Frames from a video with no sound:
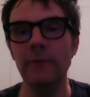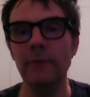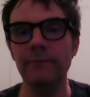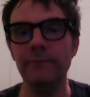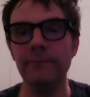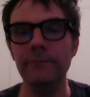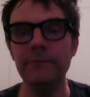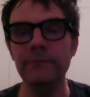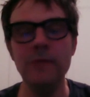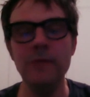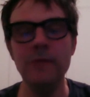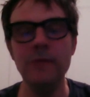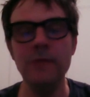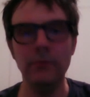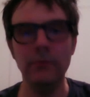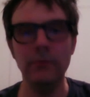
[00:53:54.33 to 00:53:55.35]
no,
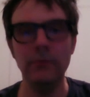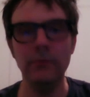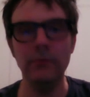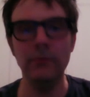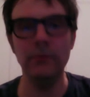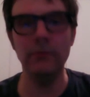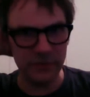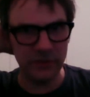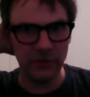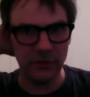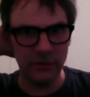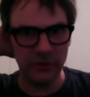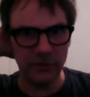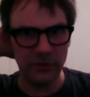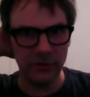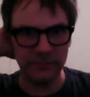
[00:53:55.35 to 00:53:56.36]
you don't need to
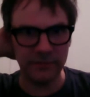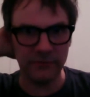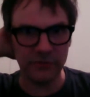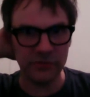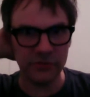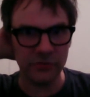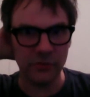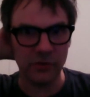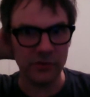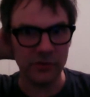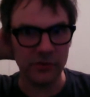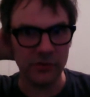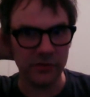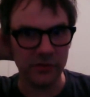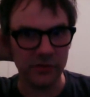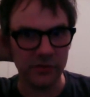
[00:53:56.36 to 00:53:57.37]
be a virtuoso,
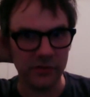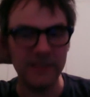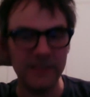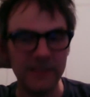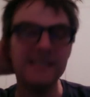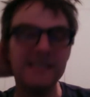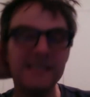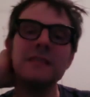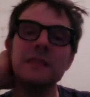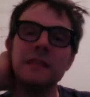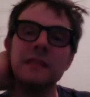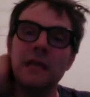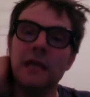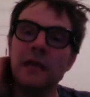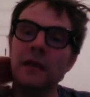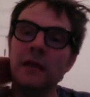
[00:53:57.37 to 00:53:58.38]
because that's the
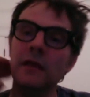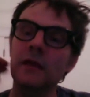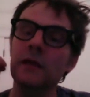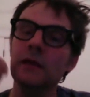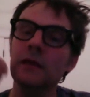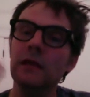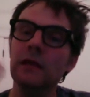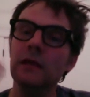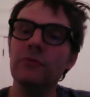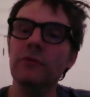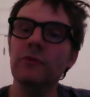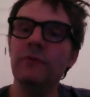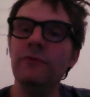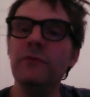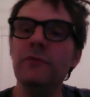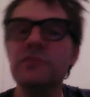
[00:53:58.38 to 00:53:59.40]
thing. If
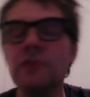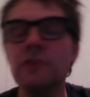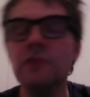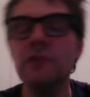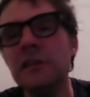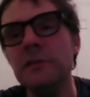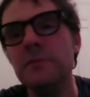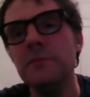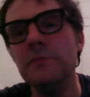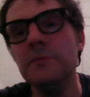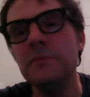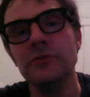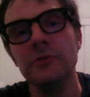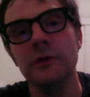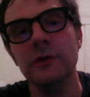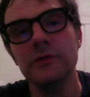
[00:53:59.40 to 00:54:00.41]
you've studied to be a
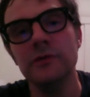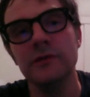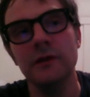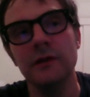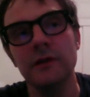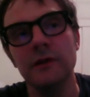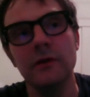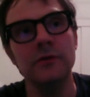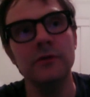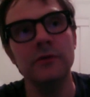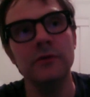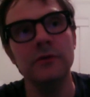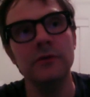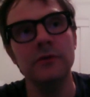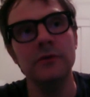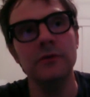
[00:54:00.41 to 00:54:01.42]
virtuoso and
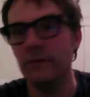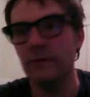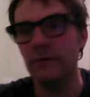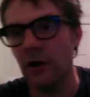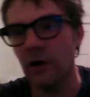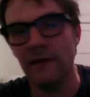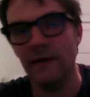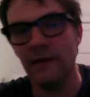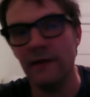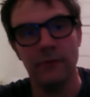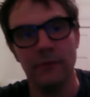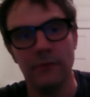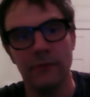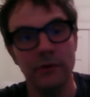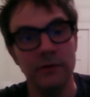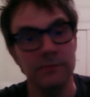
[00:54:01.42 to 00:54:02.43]
you've gone down that
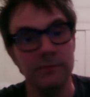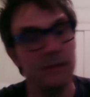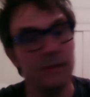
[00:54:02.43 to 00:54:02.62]
road, and maybe you